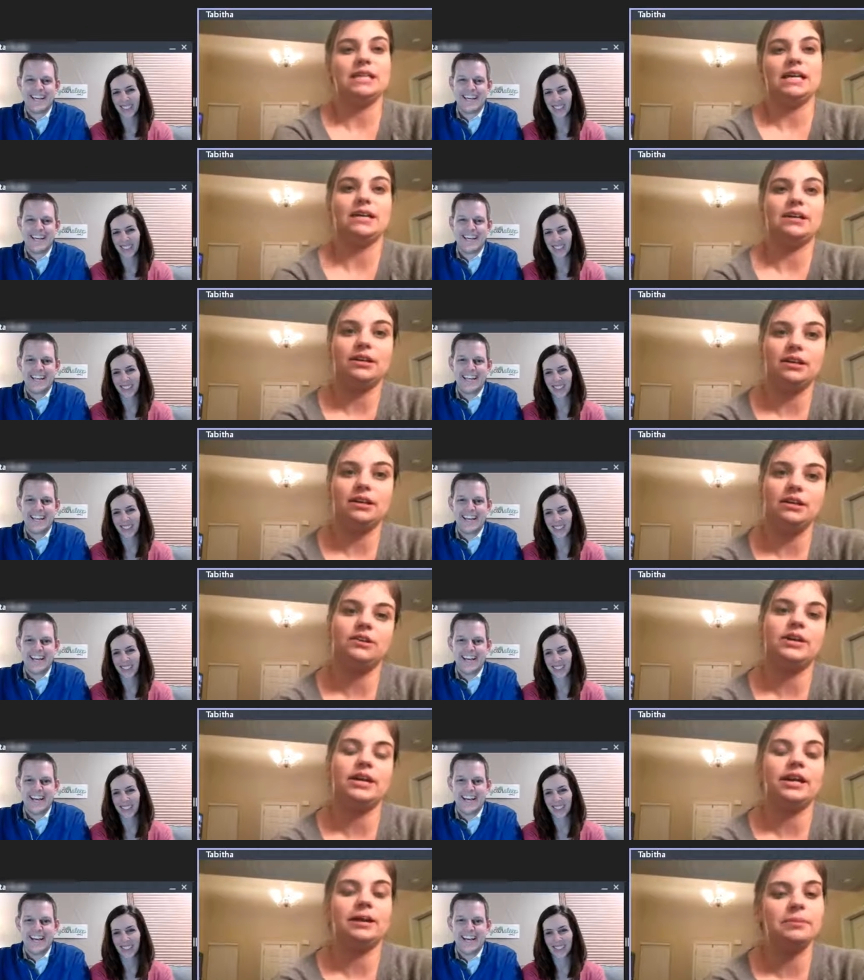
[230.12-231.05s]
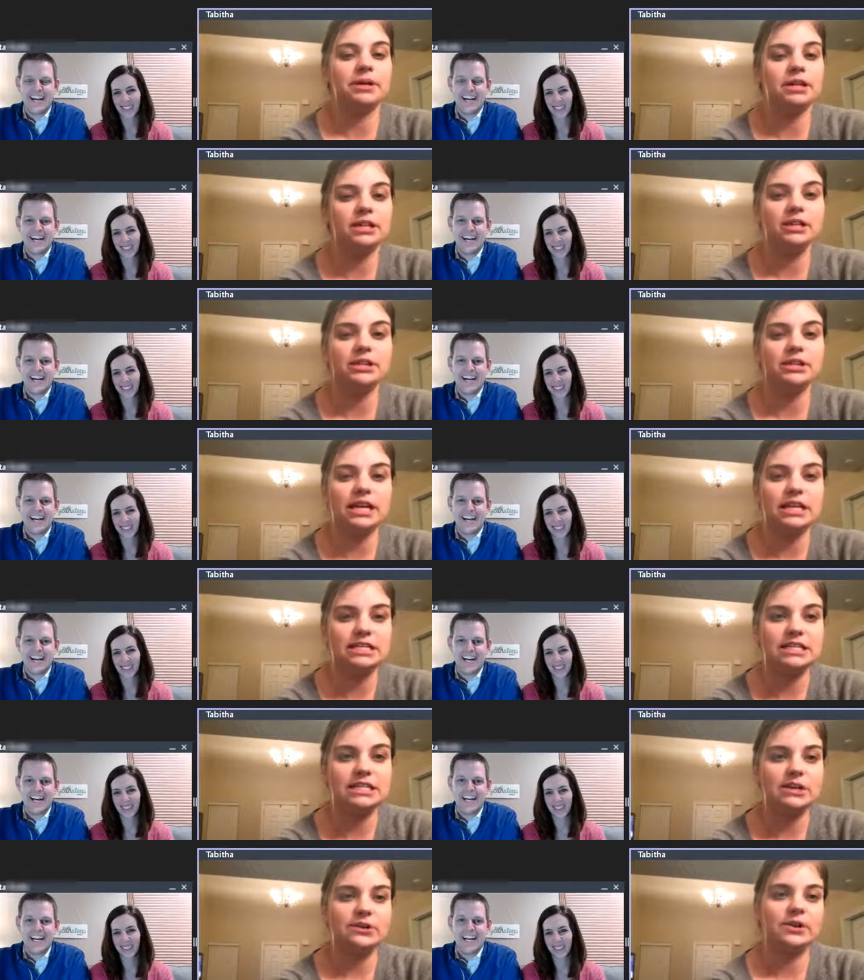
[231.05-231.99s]
Speaker 1: was like, okay, I'm gonna look
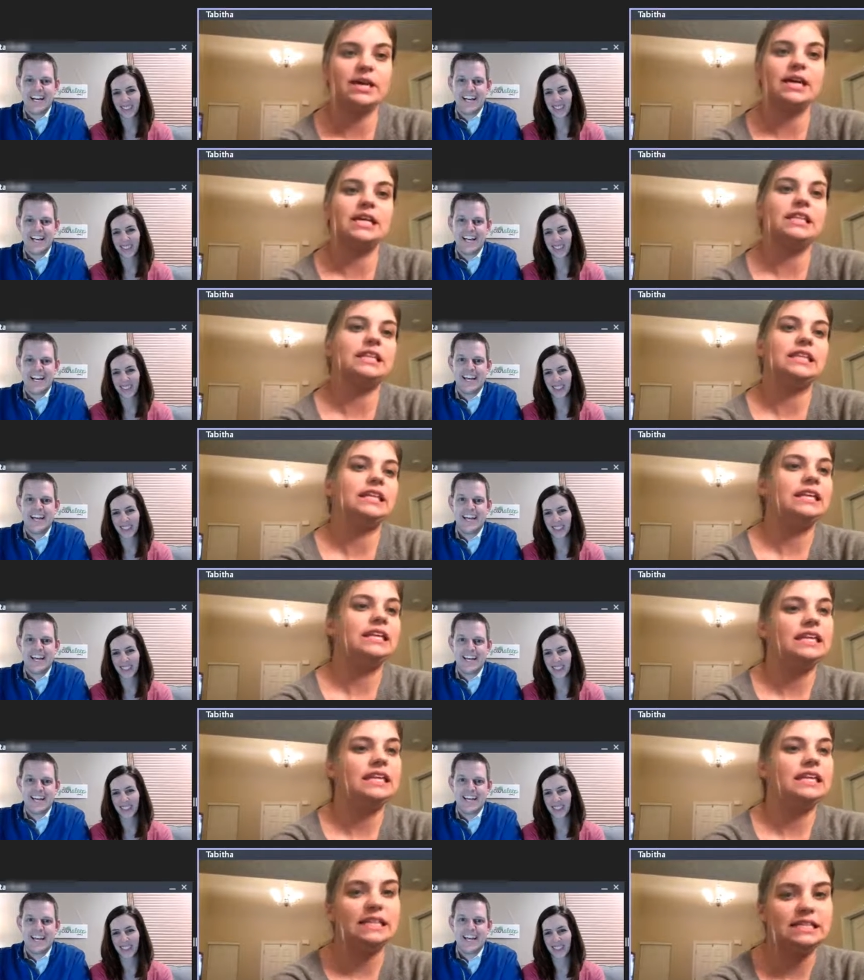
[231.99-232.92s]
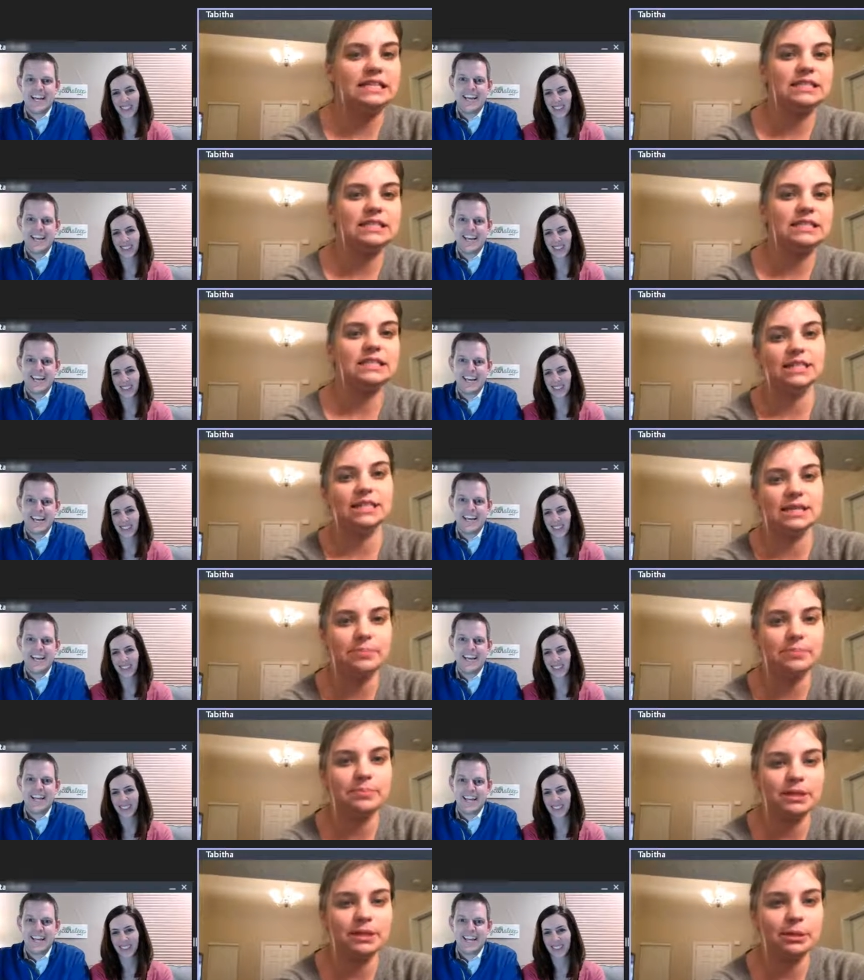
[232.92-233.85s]
into it, and then he'd
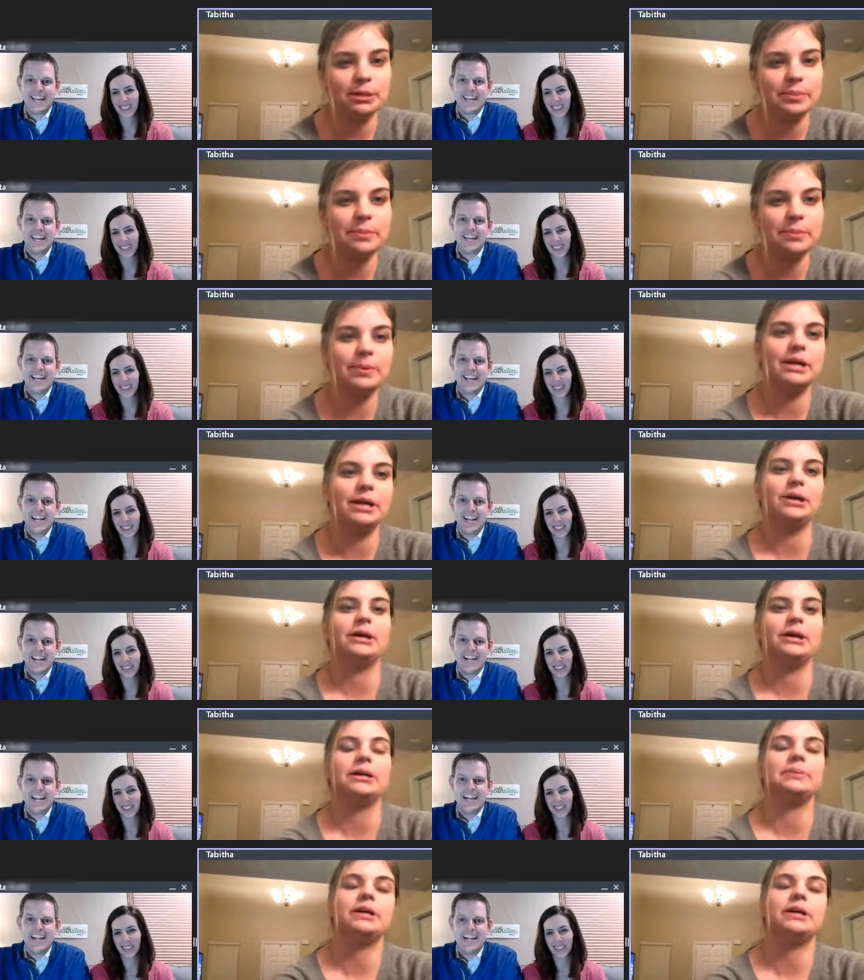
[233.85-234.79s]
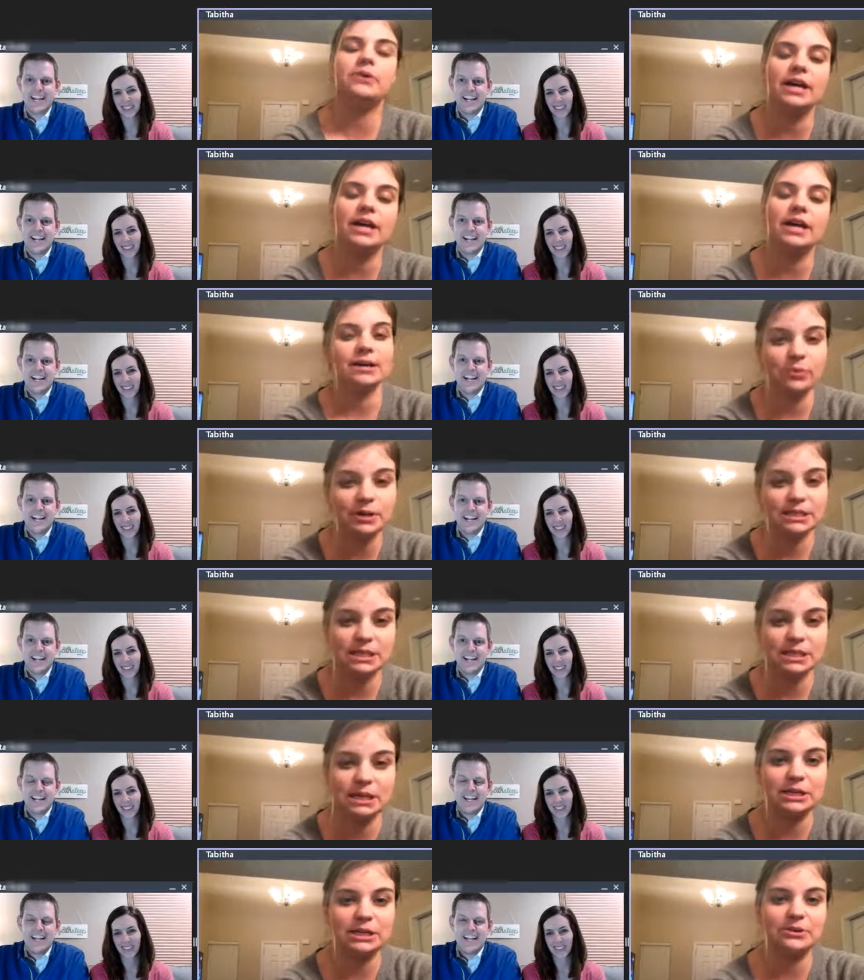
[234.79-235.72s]
sleep a little bit better, and I'm like, okay,
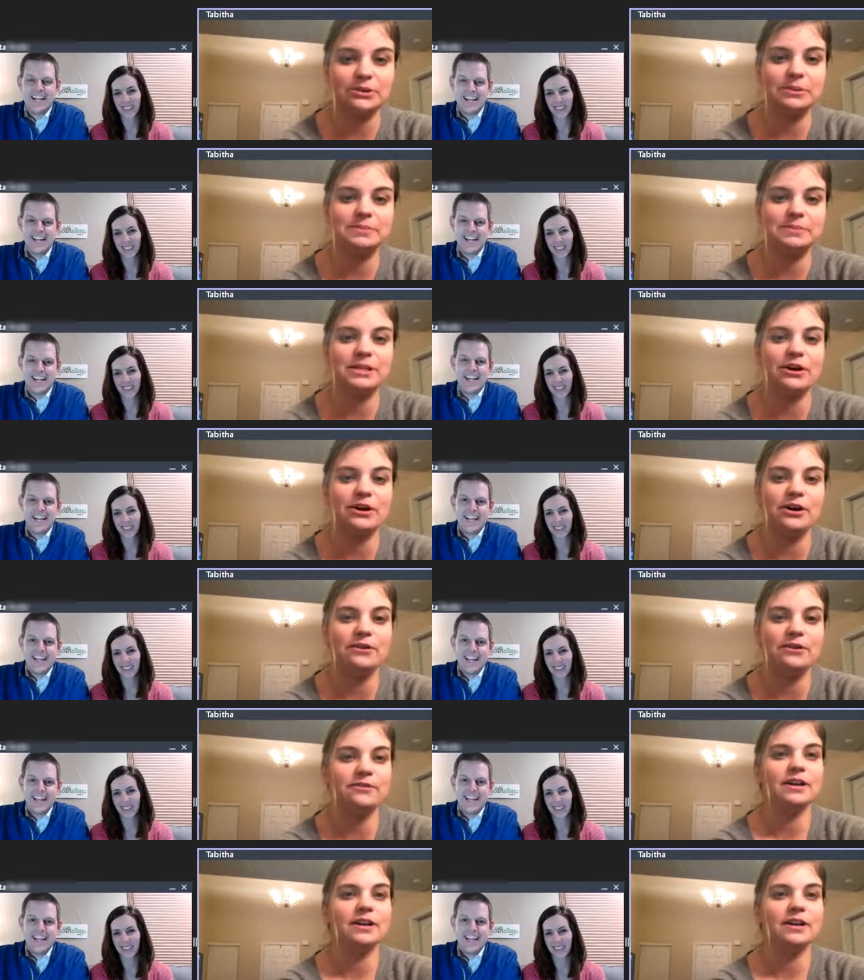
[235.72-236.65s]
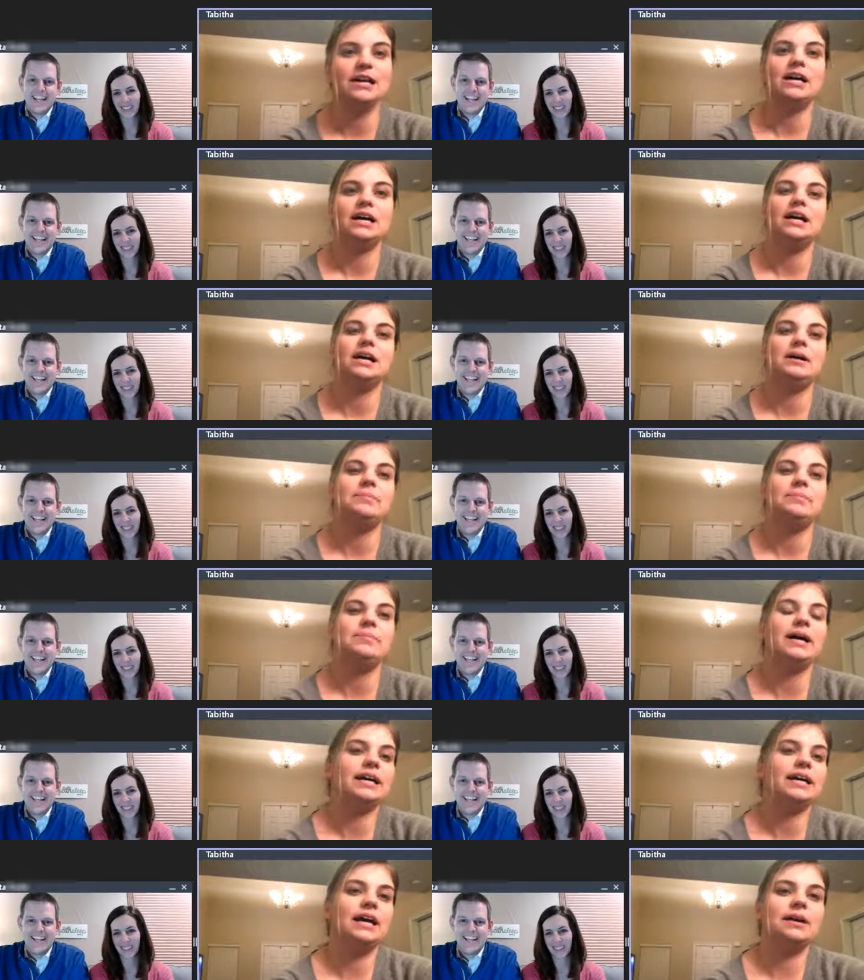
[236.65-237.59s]
he's gonna do it himself.
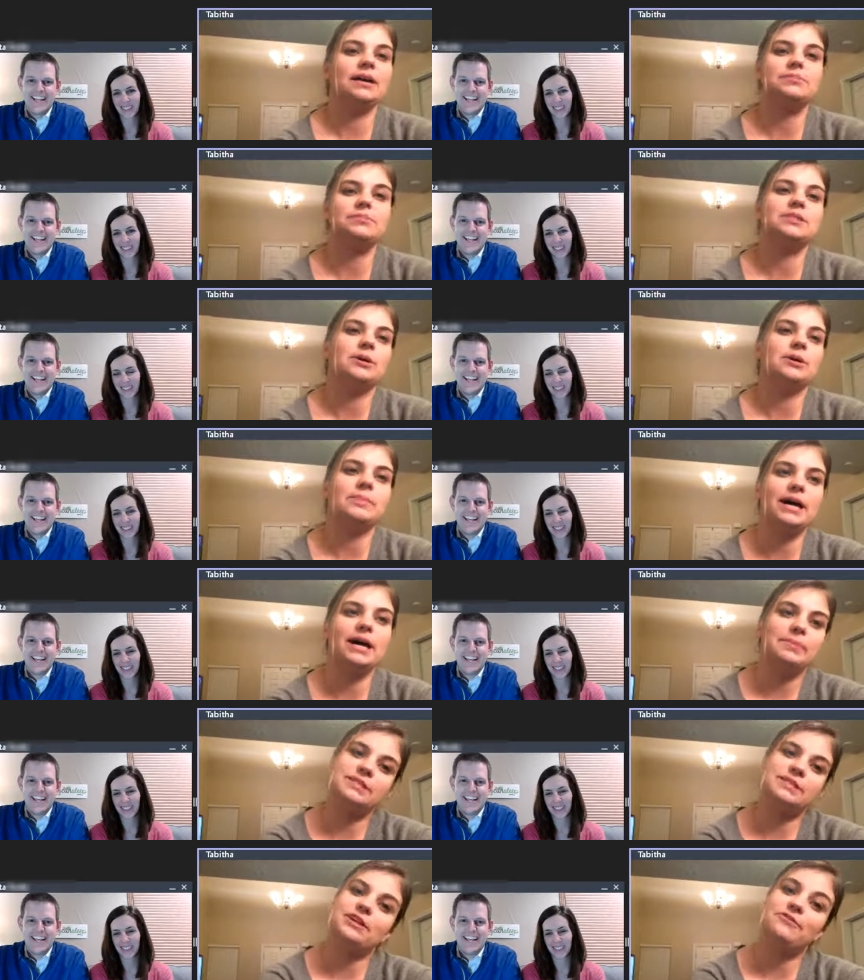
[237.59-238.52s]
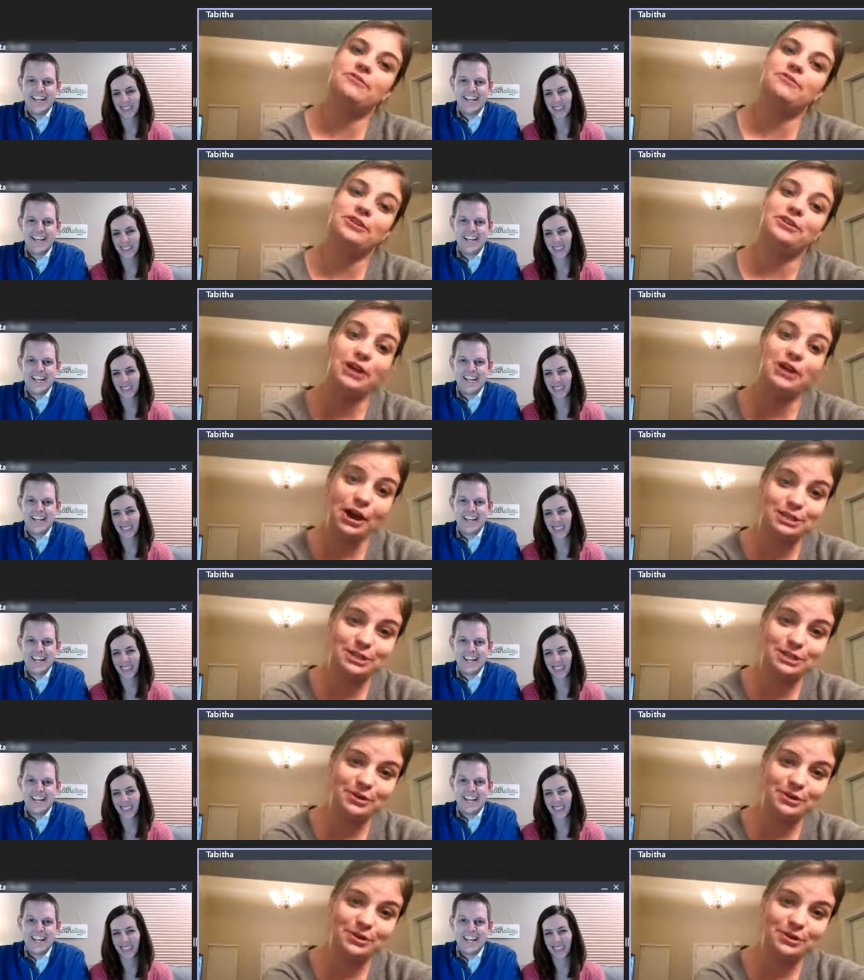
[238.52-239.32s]
Um, I, I'm so mad at myself for not